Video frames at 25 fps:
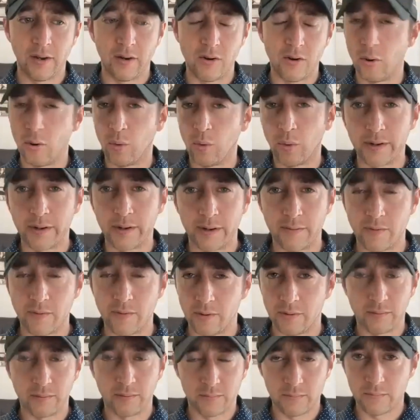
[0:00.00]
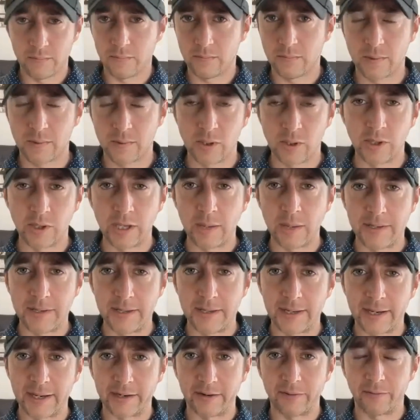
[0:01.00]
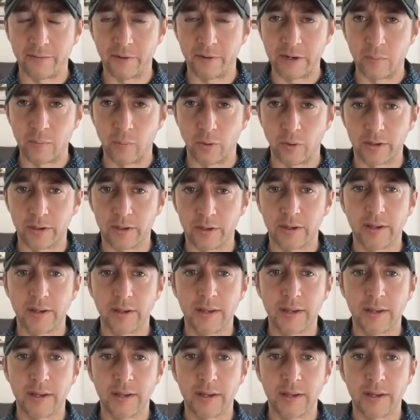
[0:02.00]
no one ever gave me any kind of framework.